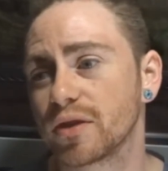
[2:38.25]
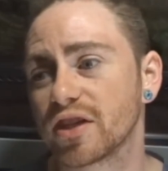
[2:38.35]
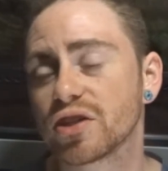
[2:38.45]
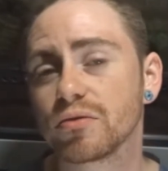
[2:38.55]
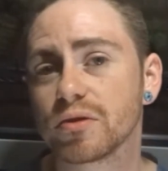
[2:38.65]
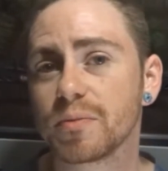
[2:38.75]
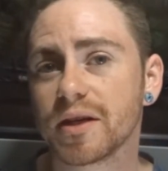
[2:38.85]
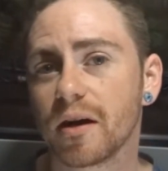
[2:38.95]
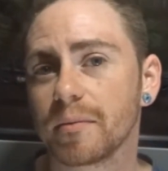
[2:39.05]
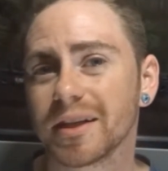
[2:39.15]
that she was
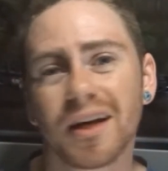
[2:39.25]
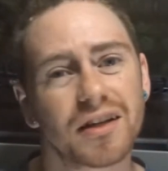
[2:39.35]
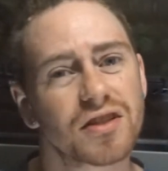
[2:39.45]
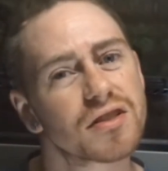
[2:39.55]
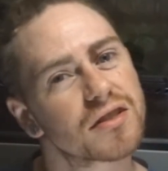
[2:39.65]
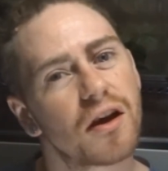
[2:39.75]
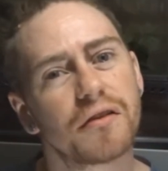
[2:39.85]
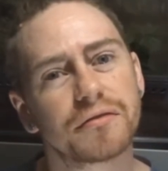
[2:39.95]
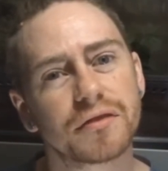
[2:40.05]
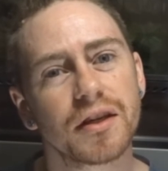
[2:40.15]
becoming kind of
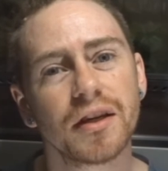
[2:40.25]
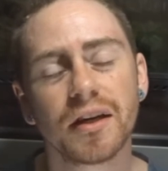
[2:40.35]
stuffed,